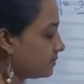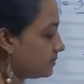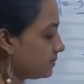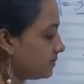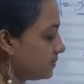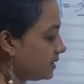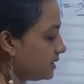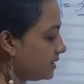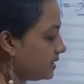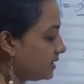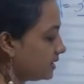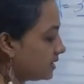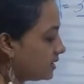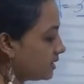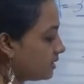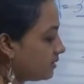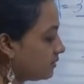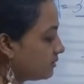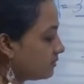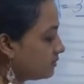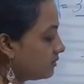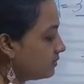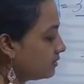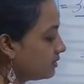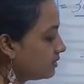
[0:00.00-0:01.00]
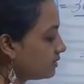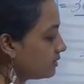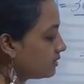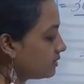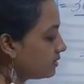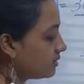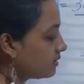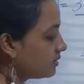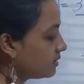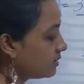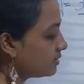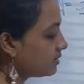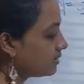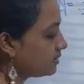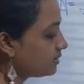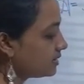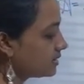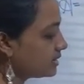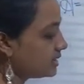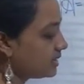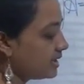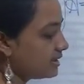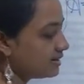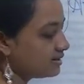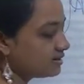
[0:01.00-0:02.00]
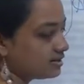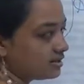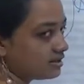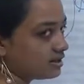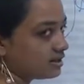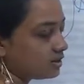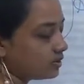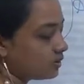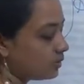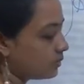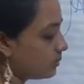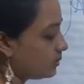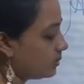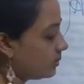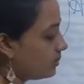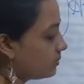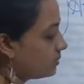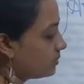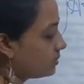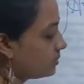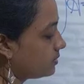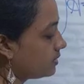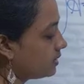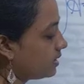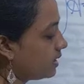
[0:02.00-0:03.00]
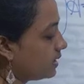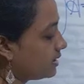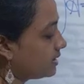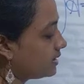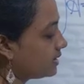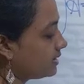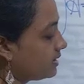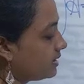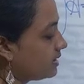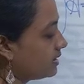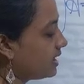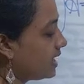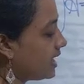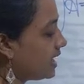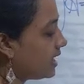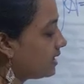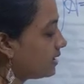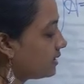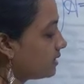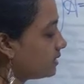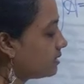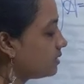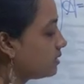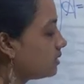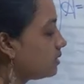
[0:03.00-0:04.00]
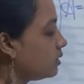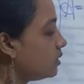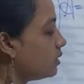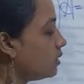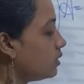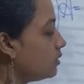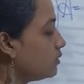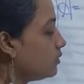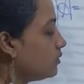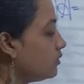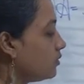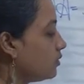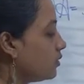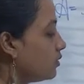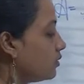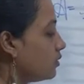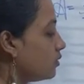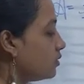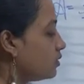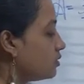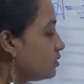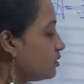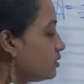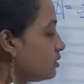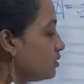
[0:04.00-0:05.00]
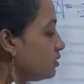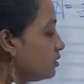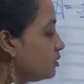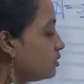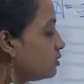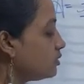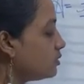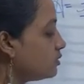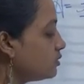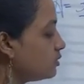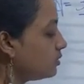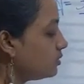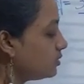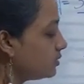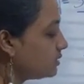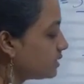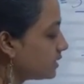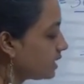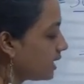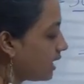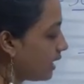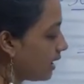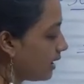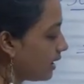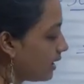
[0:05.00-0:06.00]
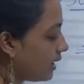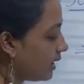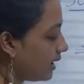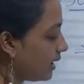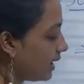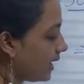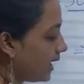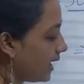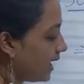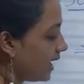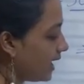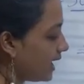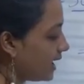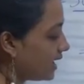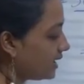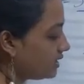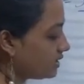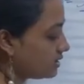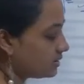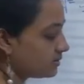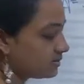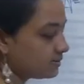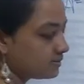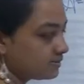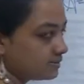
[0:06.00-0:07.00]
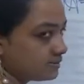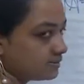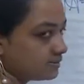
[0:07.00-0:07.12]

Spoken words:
Bring down the next 0. It is 10. 4 2s are 8.